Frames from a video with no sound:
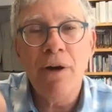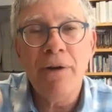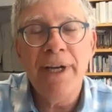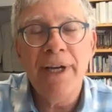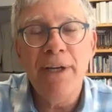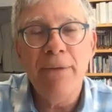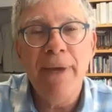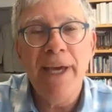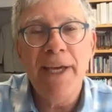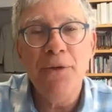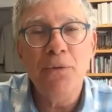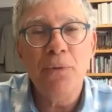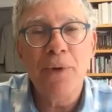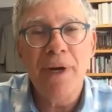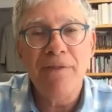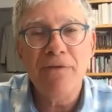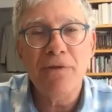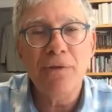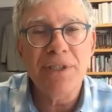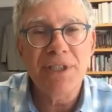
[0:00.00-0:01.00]
had made
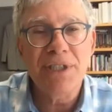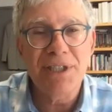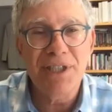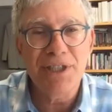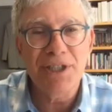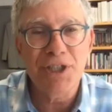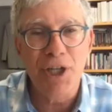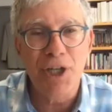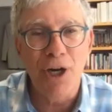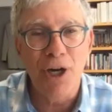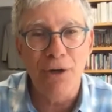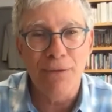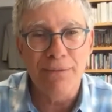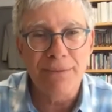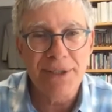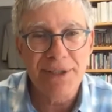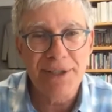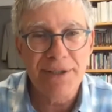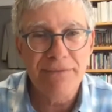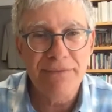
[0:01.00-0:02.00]
reference to
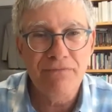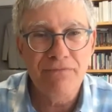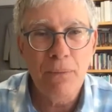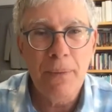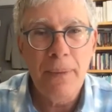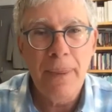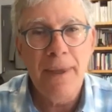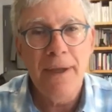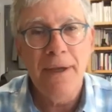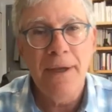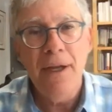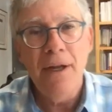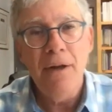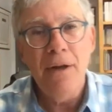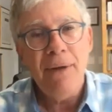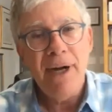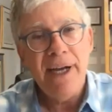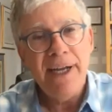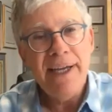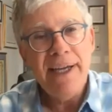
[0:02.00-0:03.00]
Psalms.
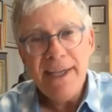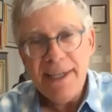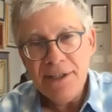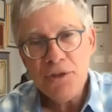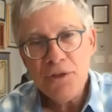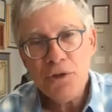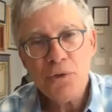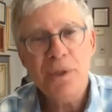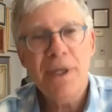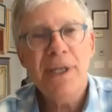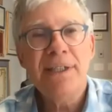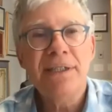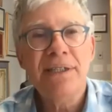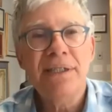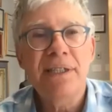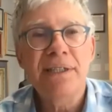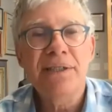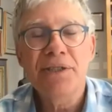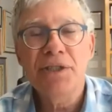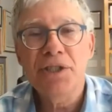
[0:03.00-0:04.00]
My interest
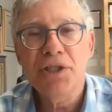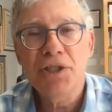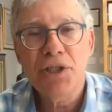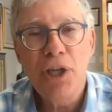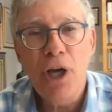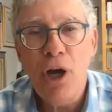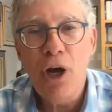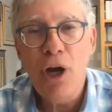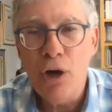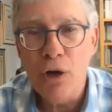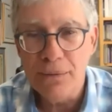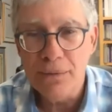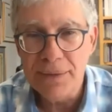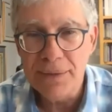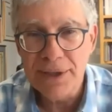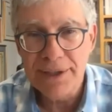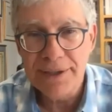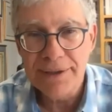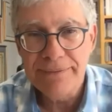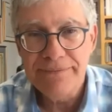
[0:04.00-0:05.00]
in
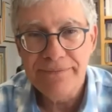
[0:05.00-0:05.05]
Psalms